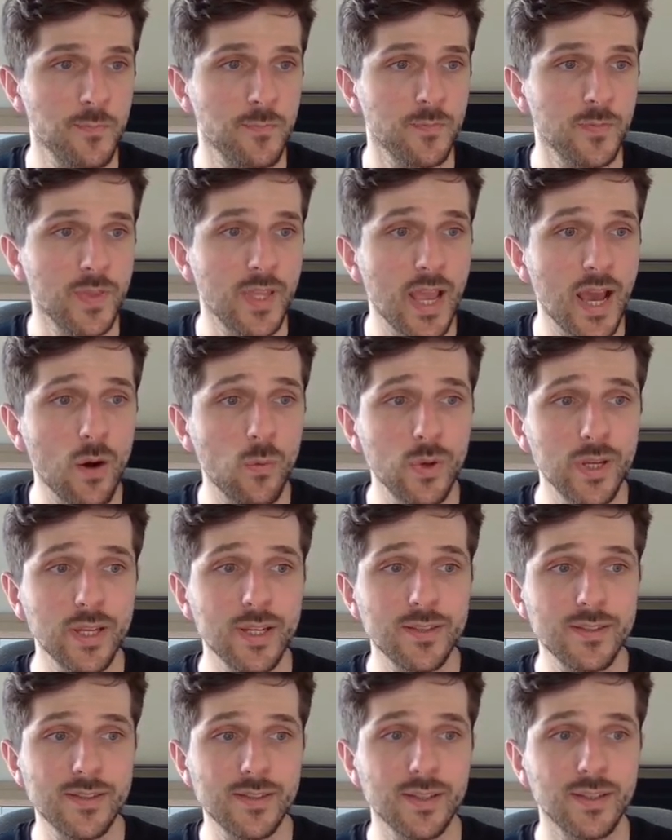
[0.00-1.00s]
now we
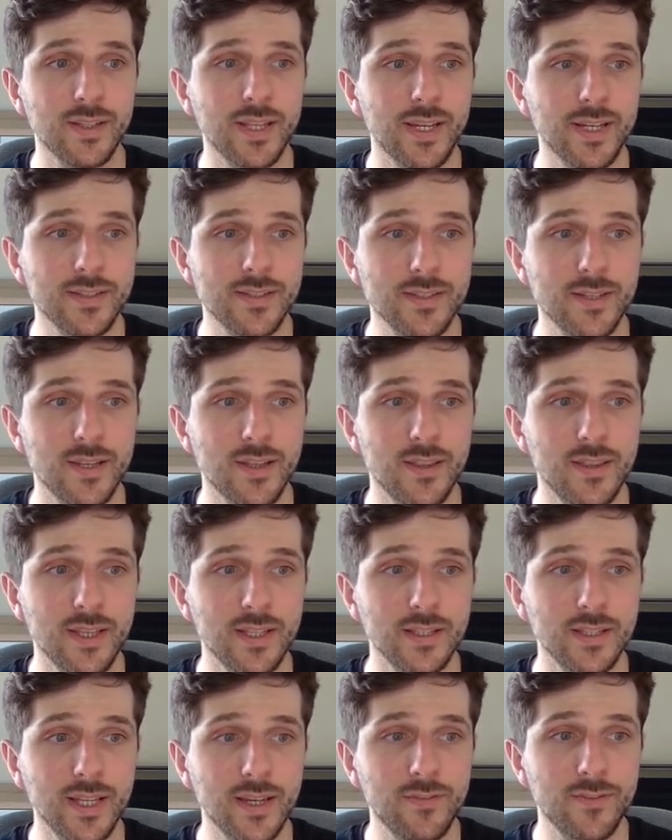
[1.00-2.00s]
can select the
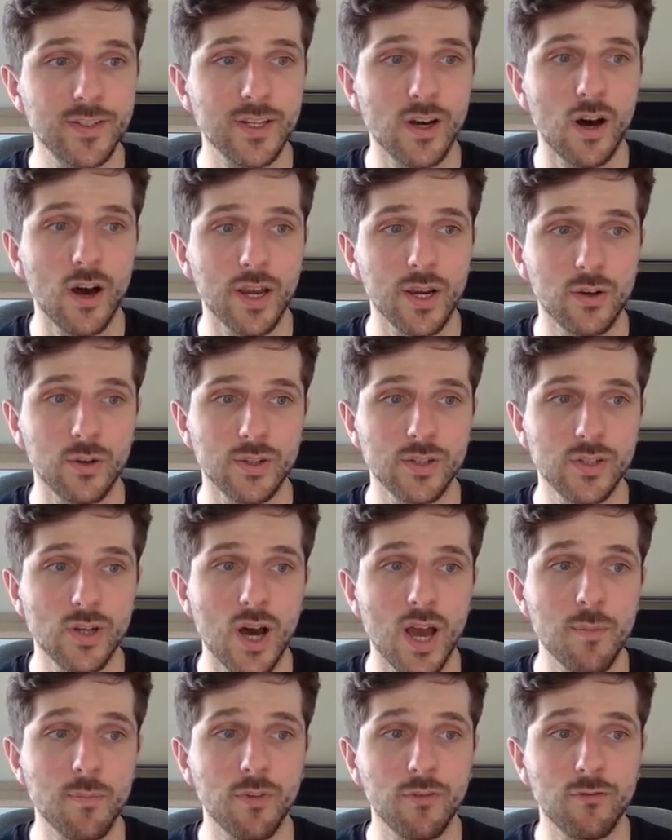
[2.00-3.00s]
left icon
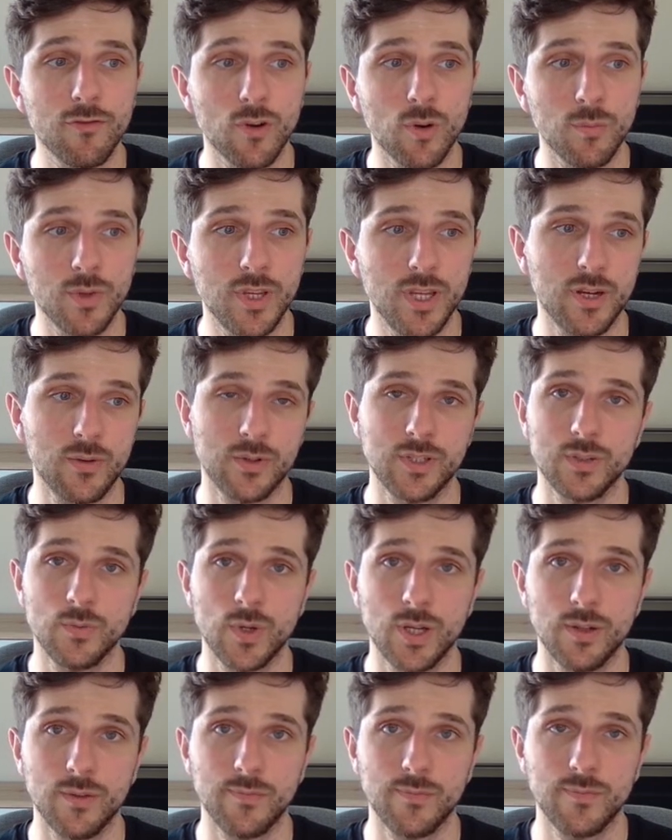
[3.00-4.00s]
type from here as
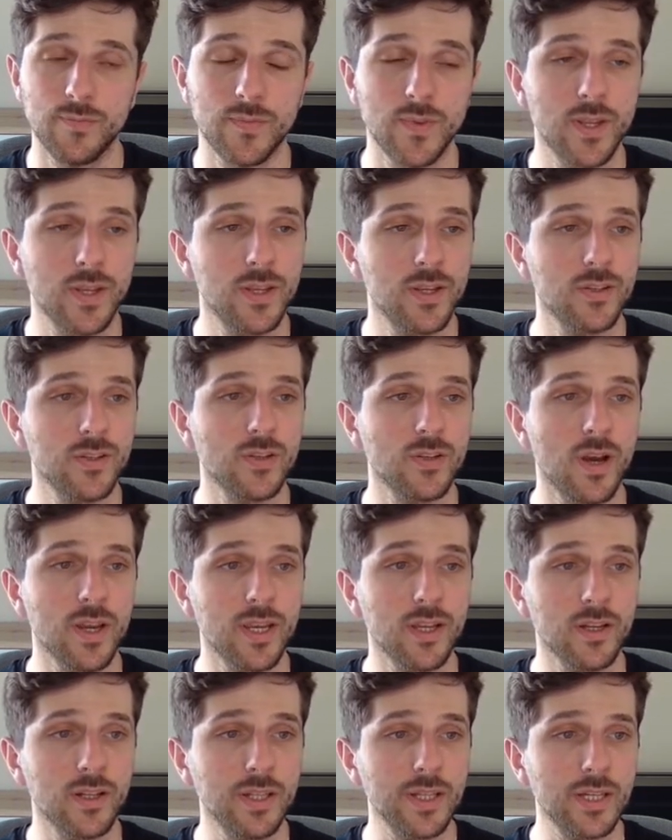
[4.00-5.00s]
well. So I
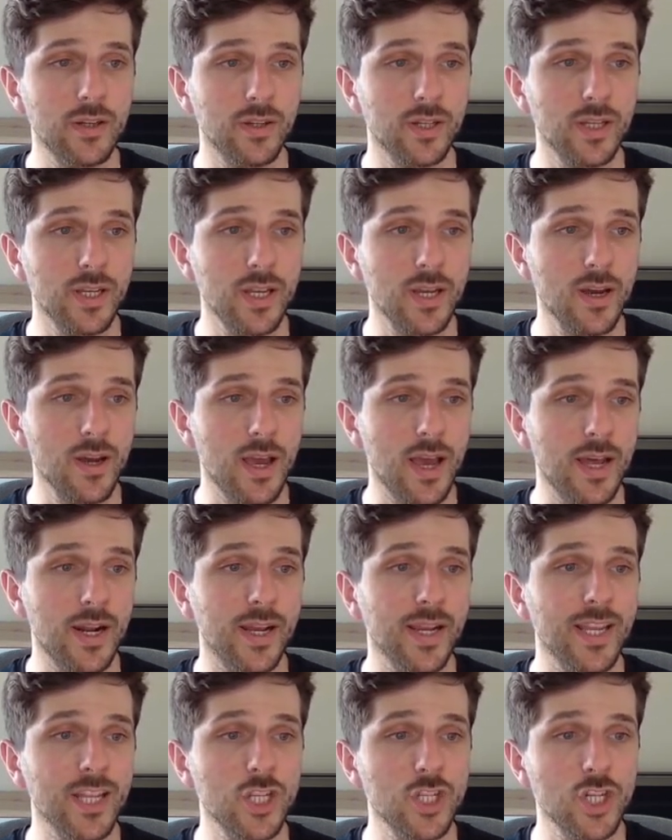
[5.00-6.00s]
can click on here and I
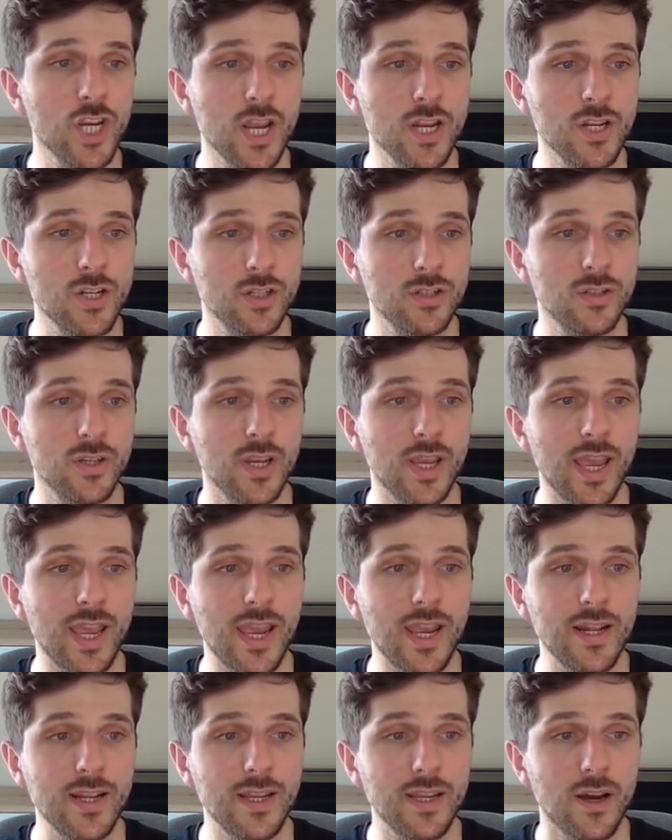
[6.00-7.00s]
can change it to
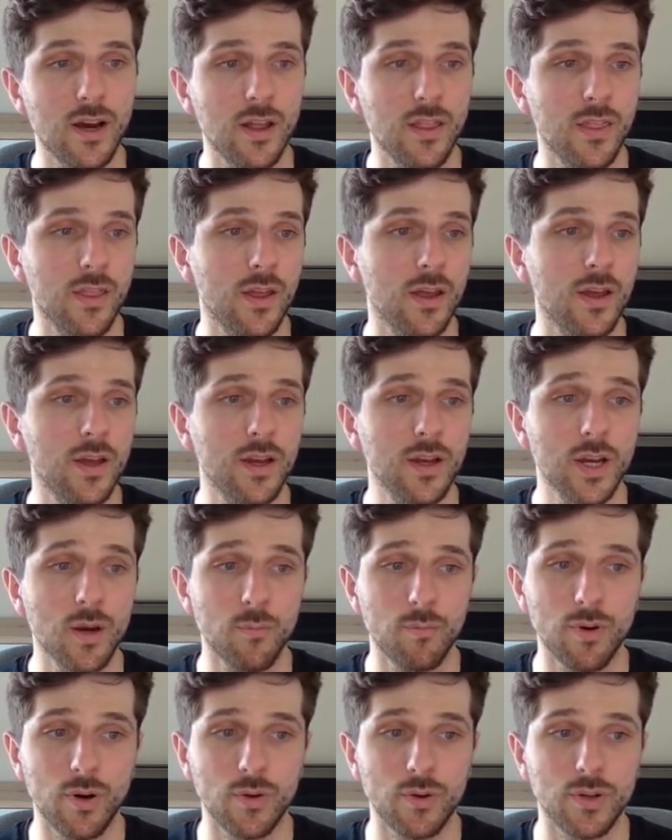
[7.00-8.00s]
any other
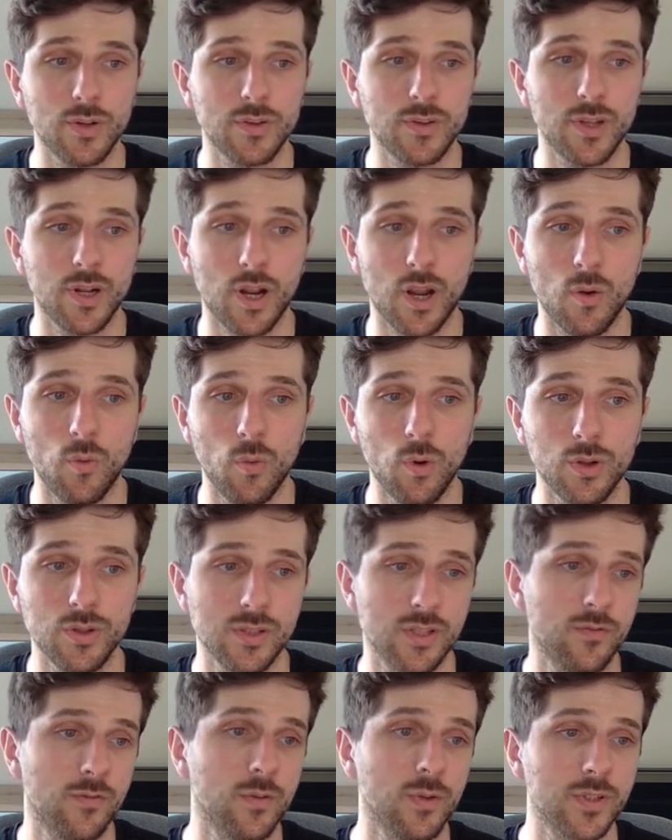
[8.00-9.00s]
component that I want.
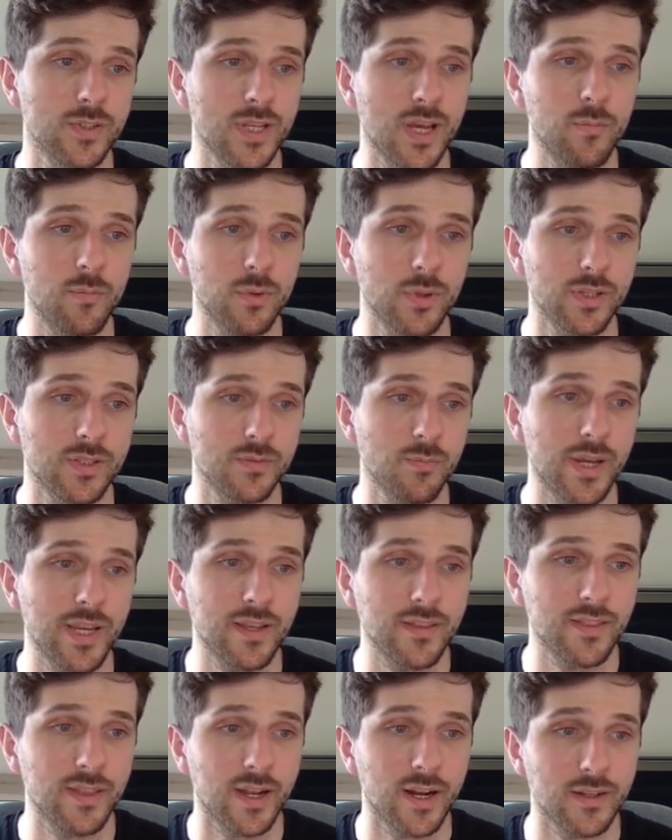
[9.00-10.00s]
So for example, let's
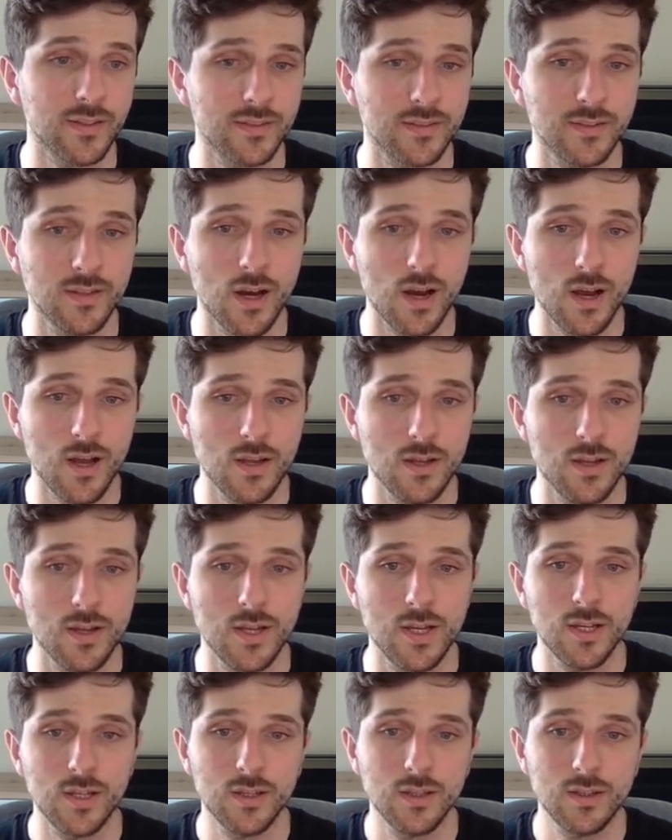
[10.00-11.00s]
make that a star.
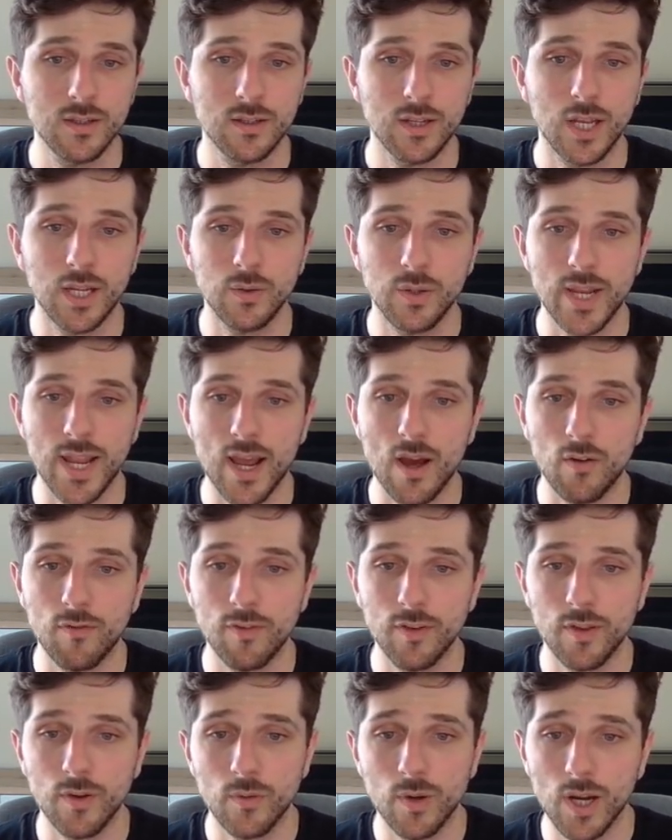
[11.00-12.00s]
And now
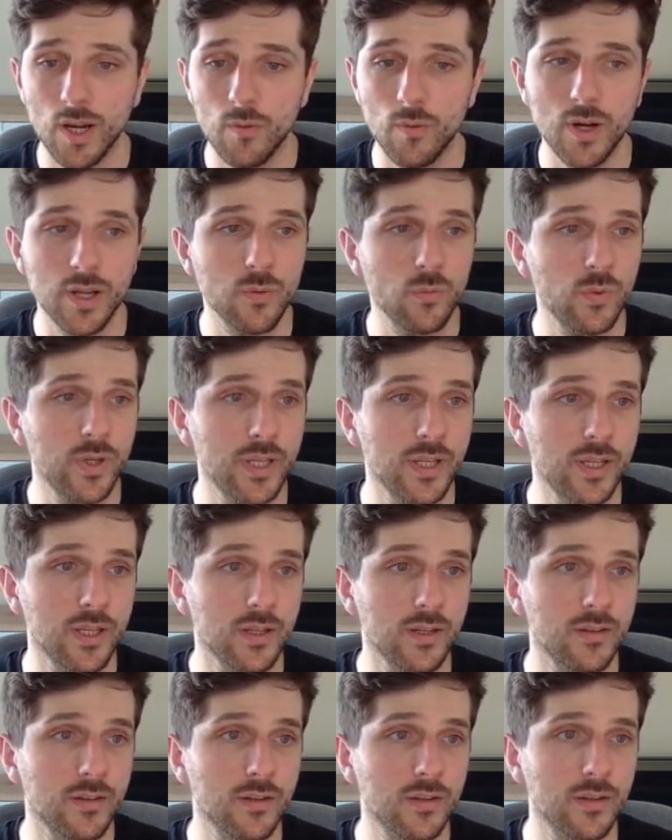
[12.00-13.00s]
for the right one, we
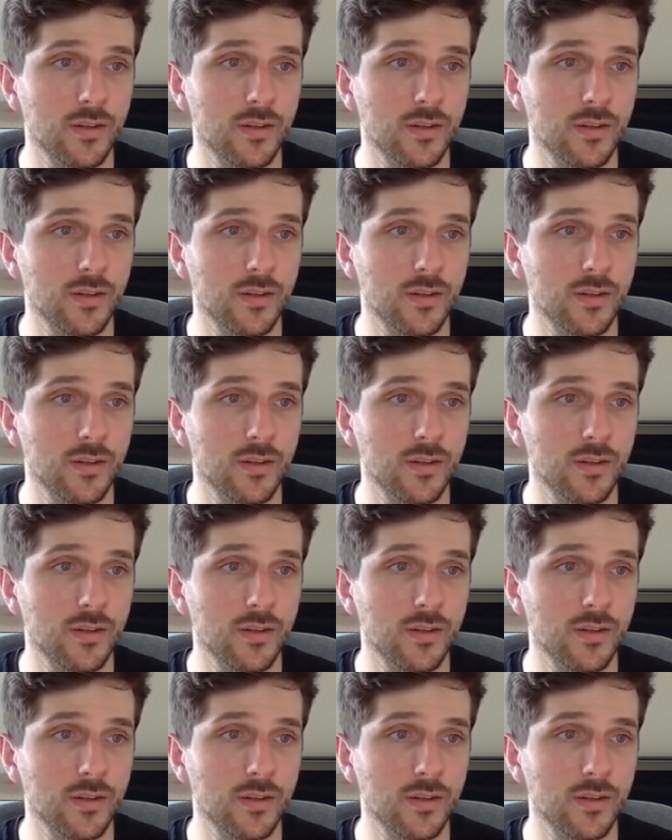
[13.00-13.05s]
can,